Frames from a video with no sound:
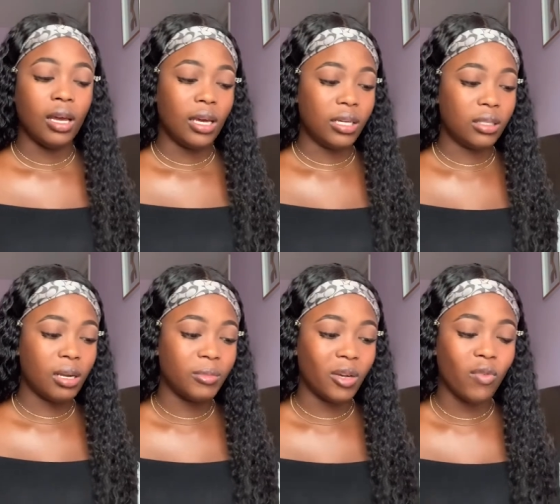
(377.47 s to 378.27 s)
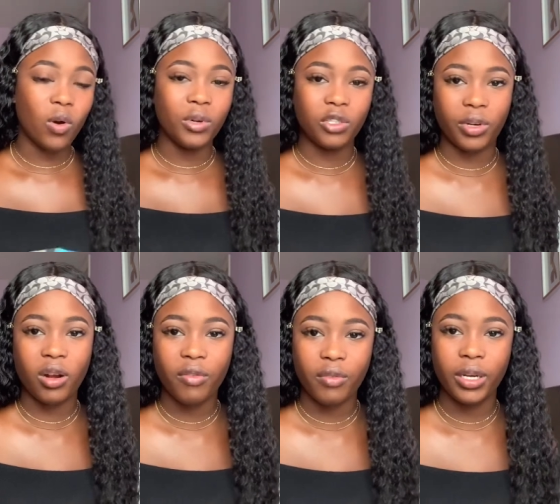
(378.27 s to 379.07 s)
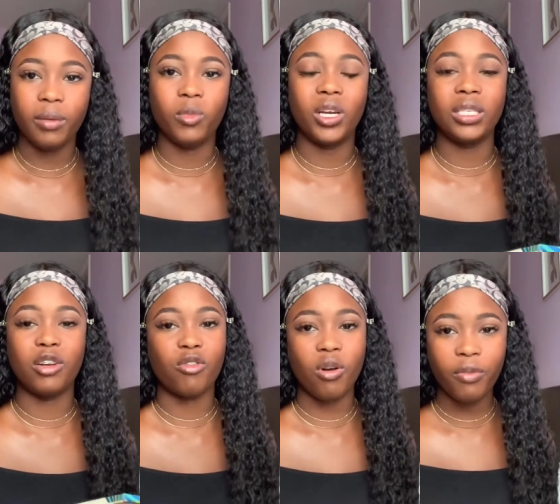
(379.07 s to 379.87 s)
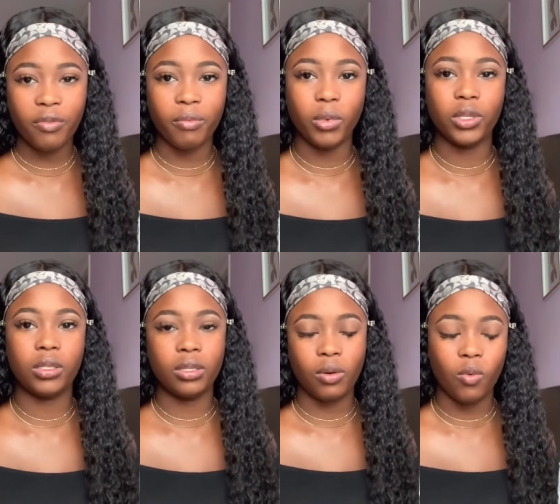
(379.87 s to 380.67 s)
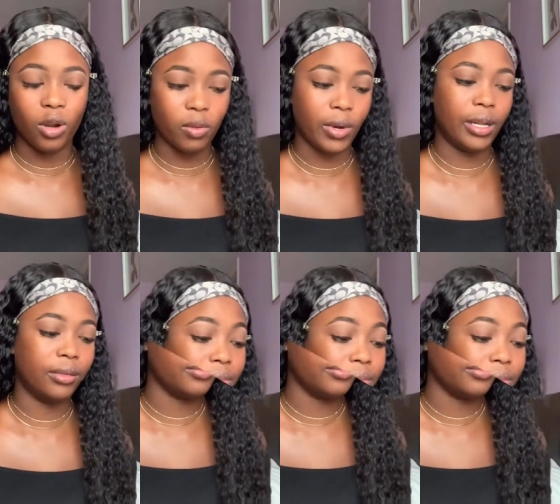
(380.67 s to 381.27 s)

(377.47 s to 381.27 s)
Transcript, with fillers: In terms of always recovery, well, that's a rough but worthwhile.